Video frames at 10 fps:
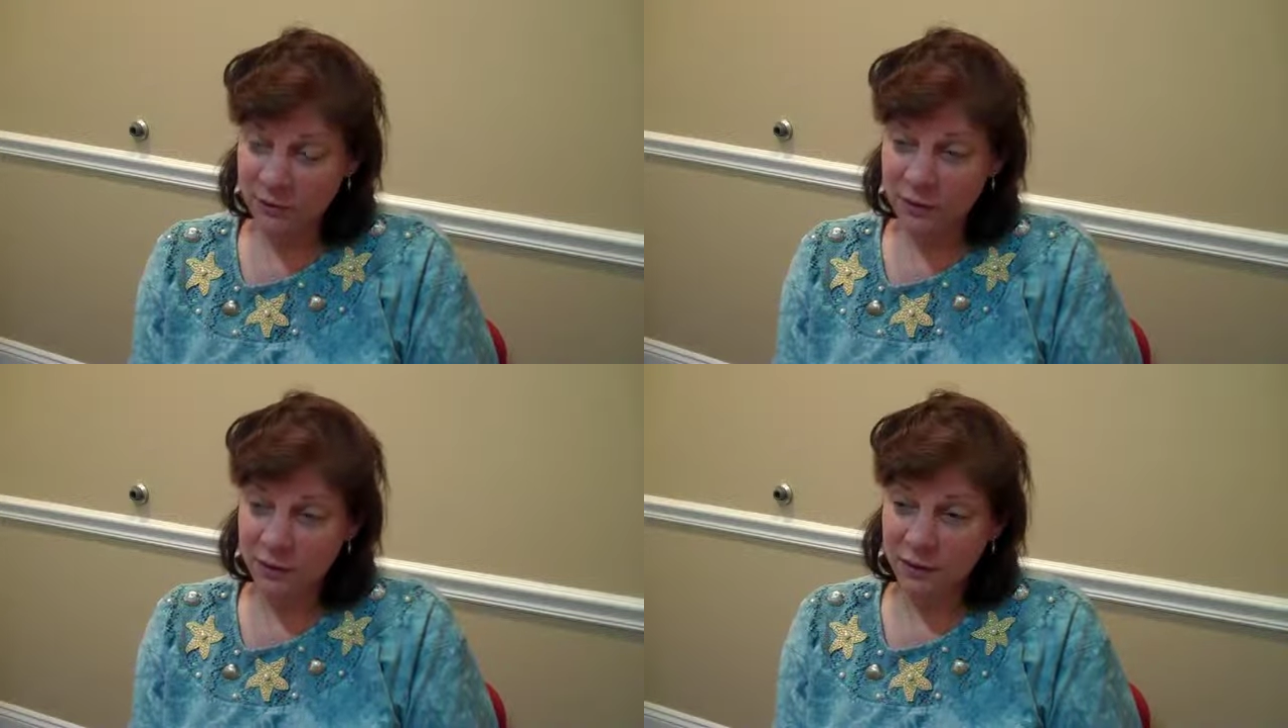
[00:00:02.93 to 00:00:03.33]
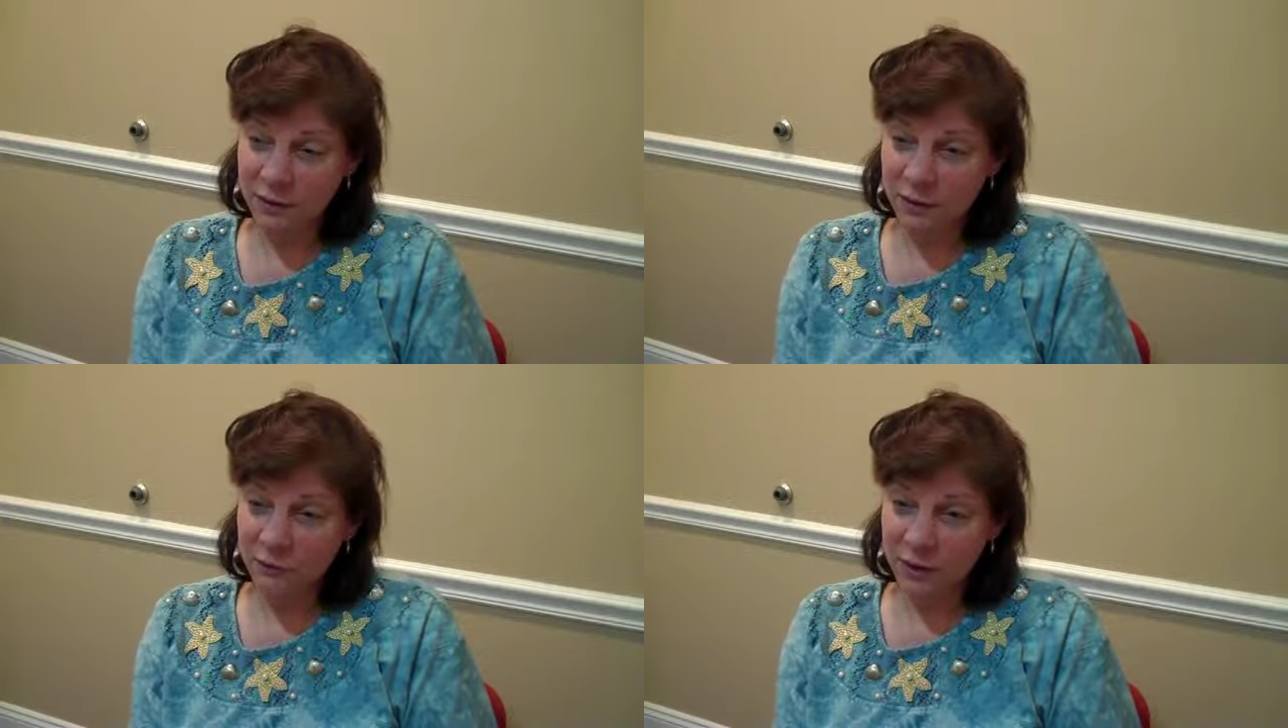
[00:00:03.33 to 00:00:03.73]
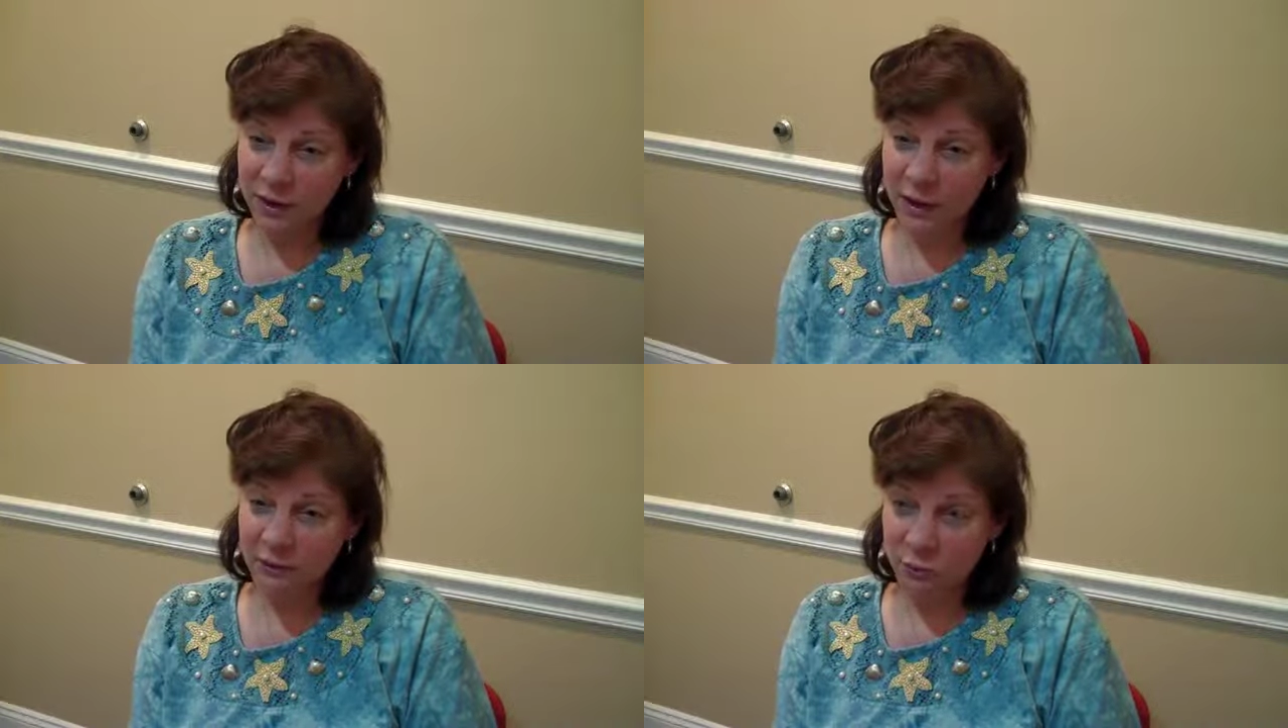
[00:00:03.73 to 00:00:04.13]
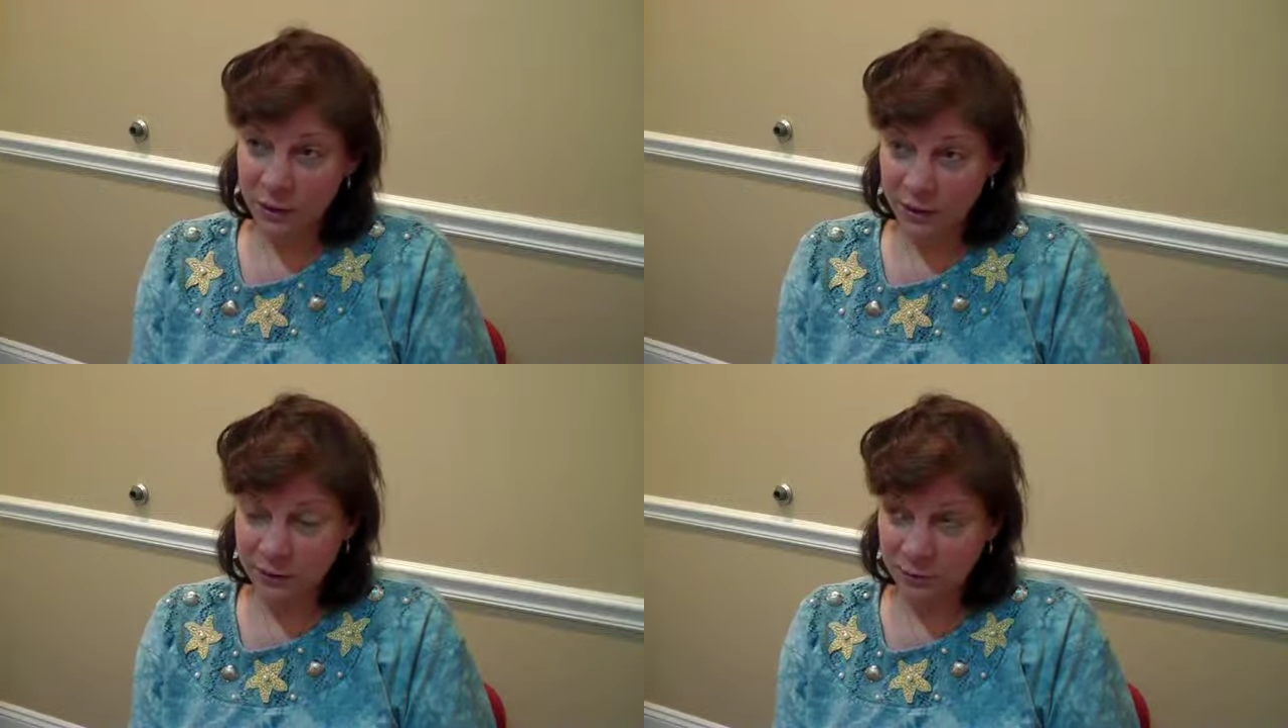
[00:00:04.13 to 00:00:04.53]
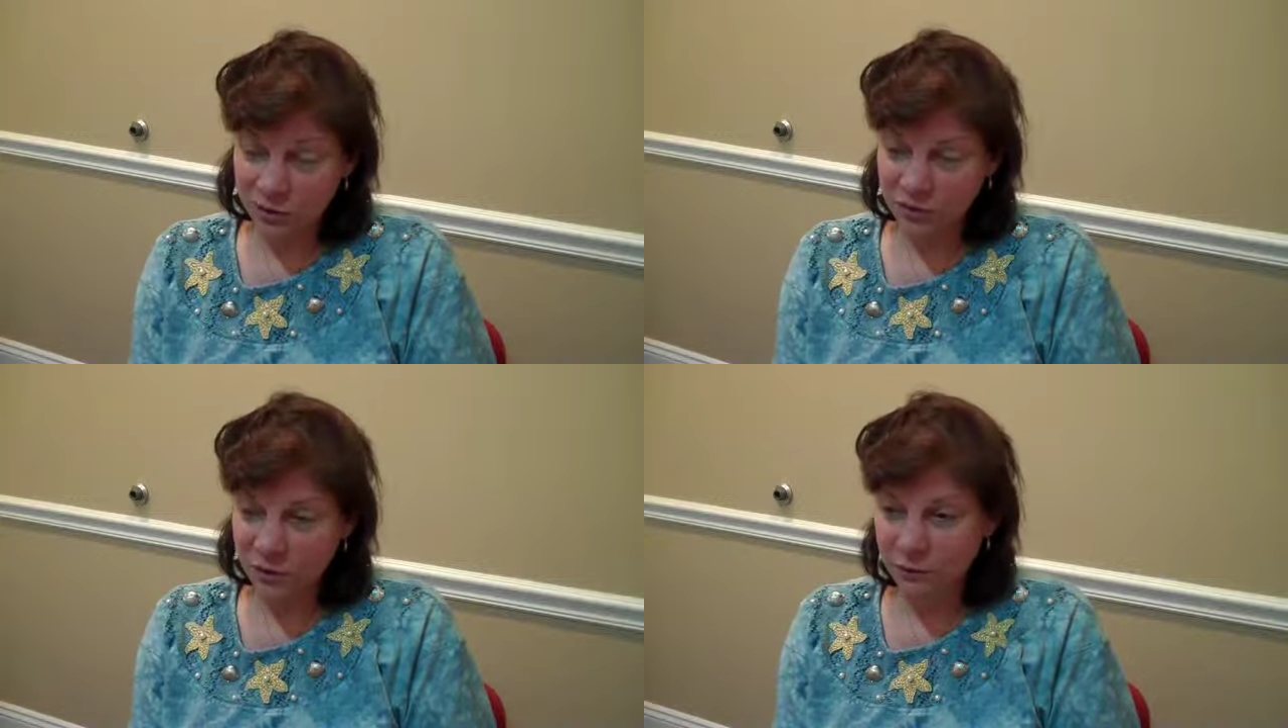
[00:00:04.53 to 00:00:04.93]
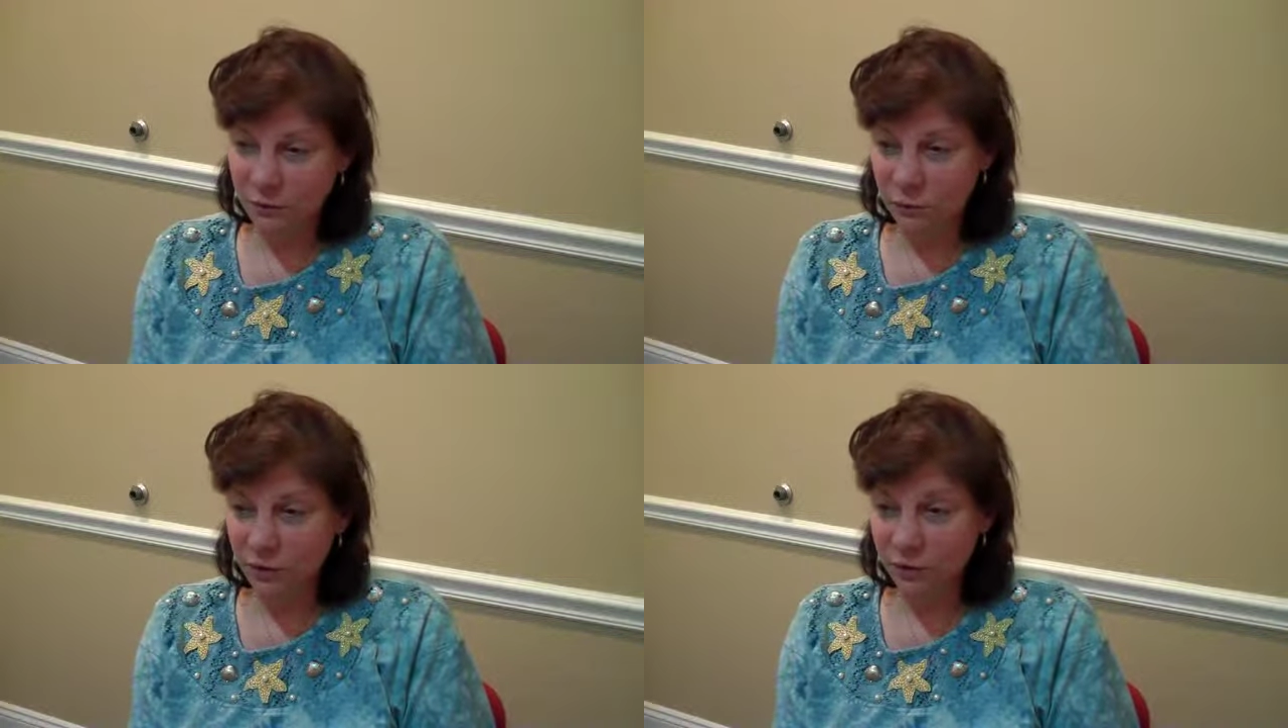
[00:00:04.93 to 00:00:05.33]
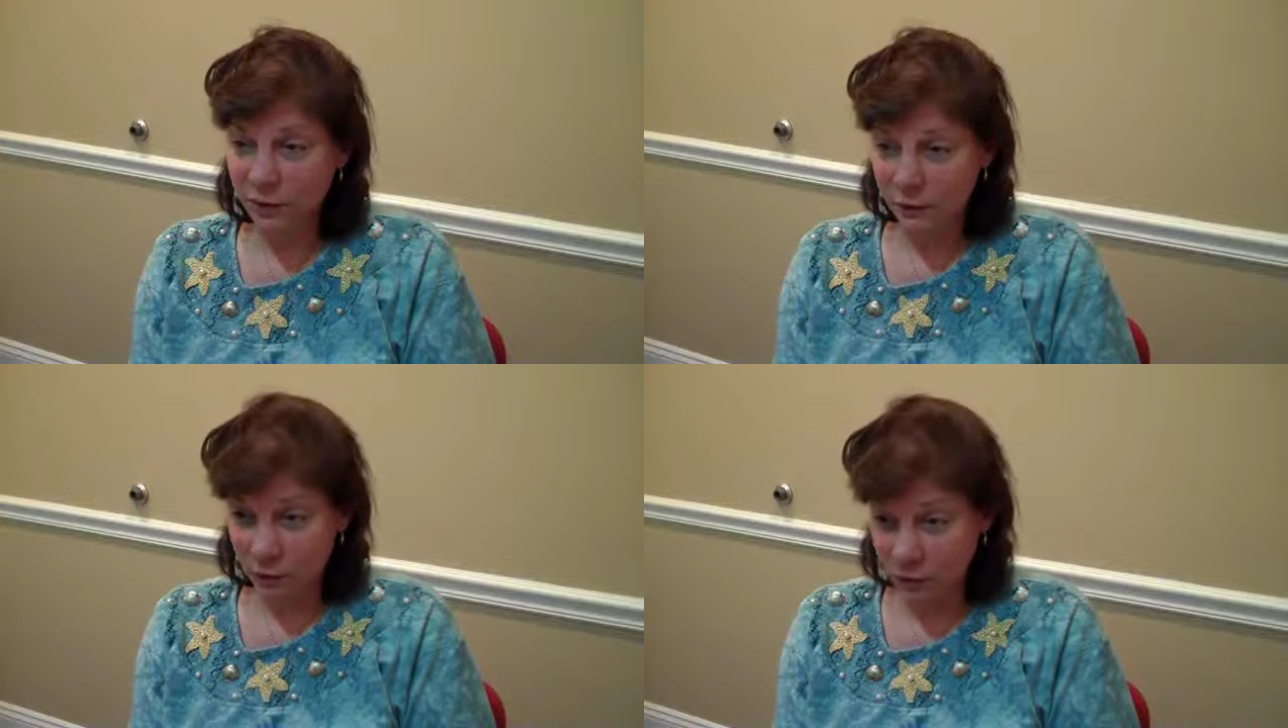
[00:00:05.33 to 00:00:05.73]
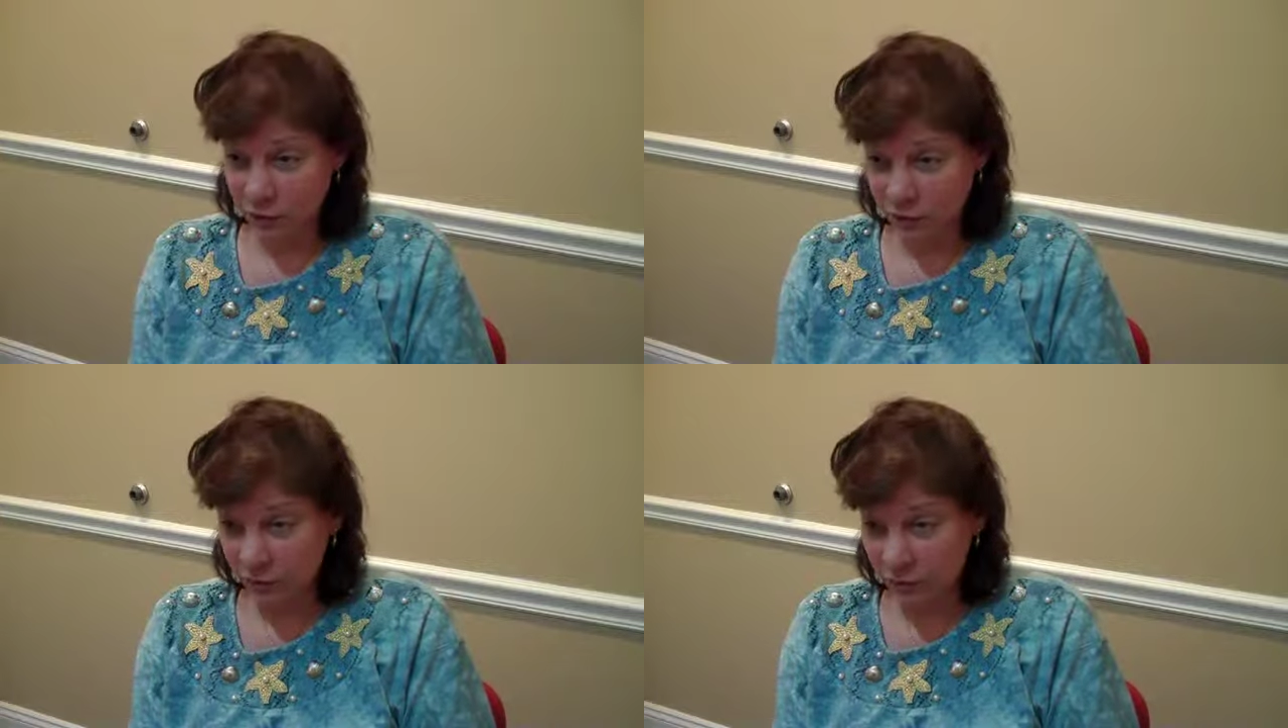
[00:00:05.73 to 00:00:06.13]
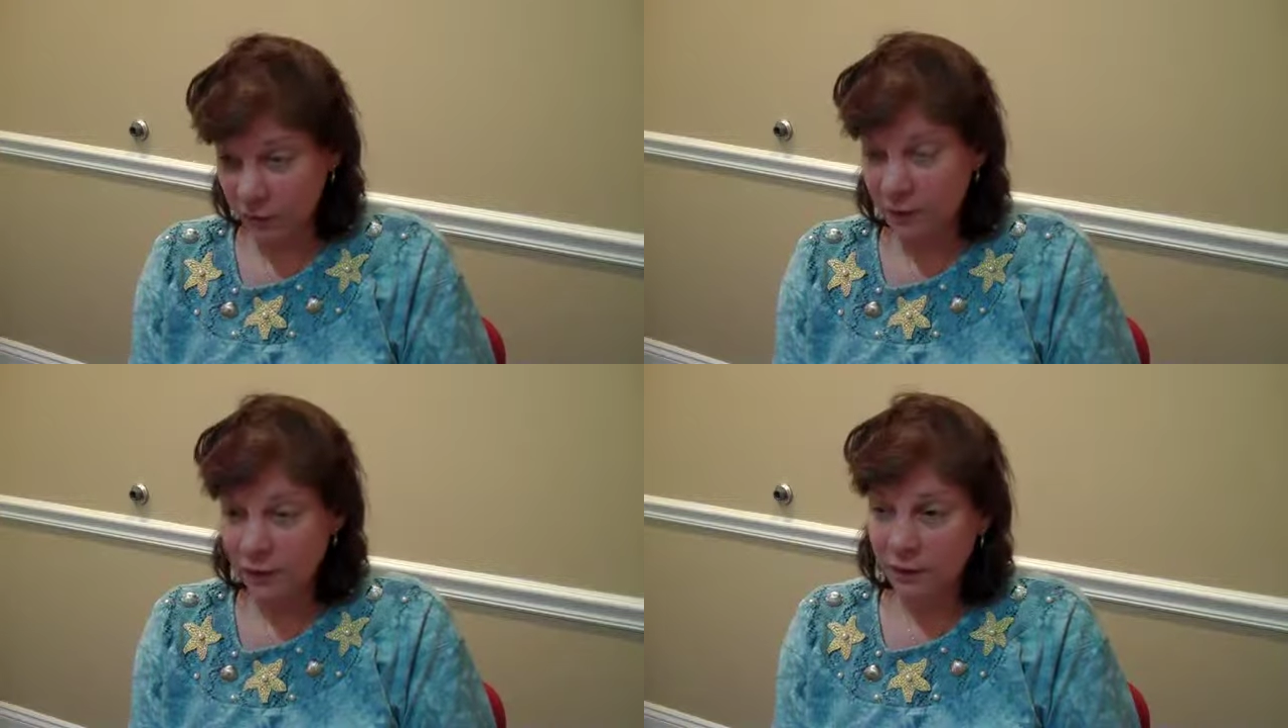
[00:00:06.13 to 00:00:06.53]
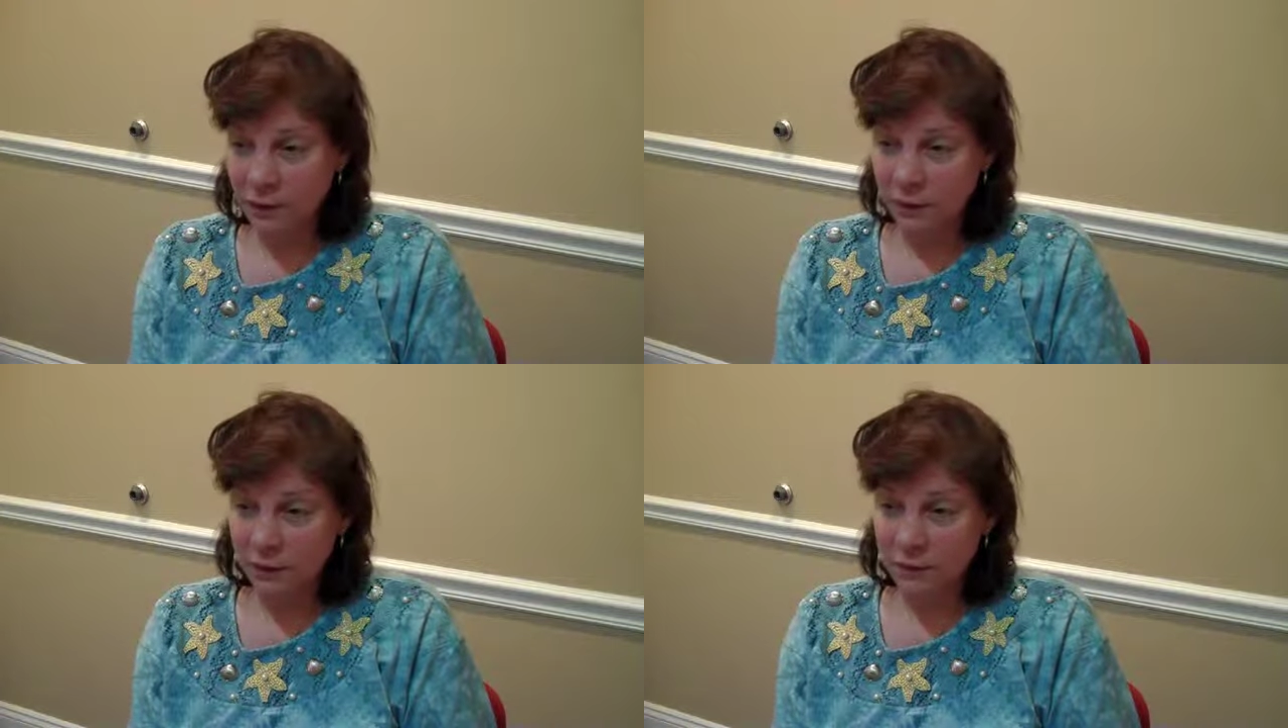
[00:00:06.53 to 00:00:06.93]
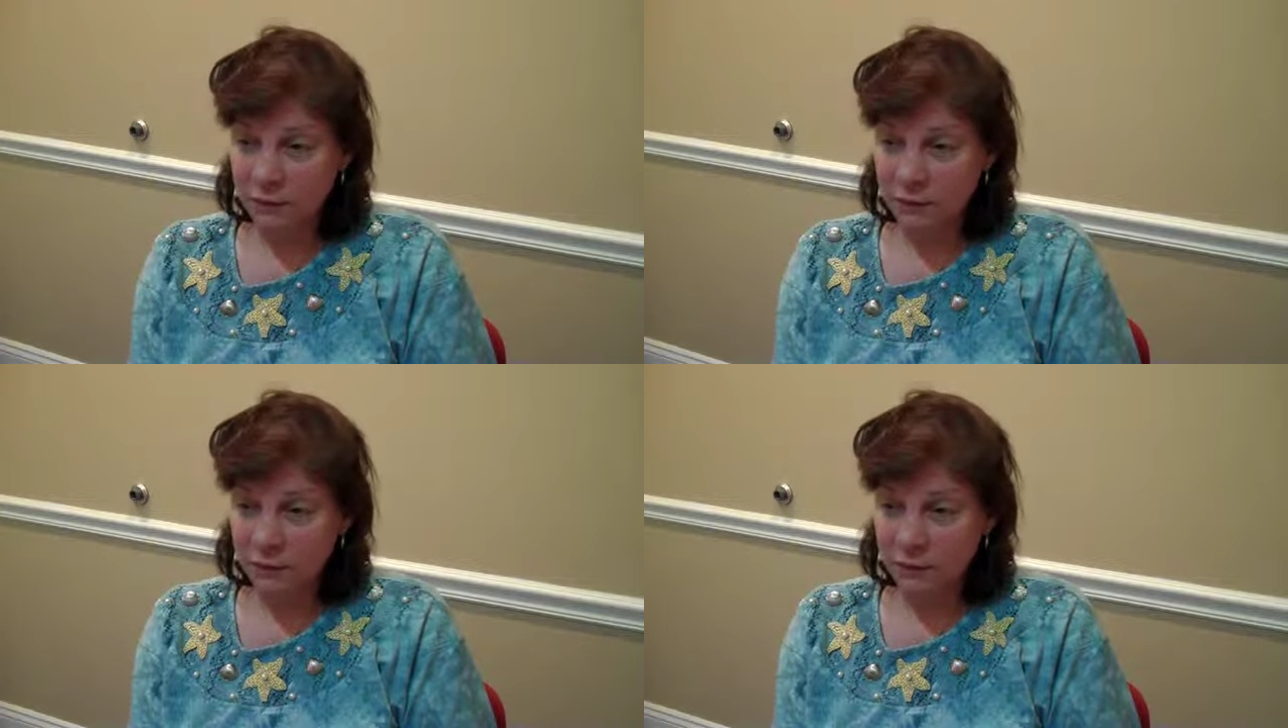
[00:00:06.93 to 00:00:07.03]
and I regained weight, which I once had lost. And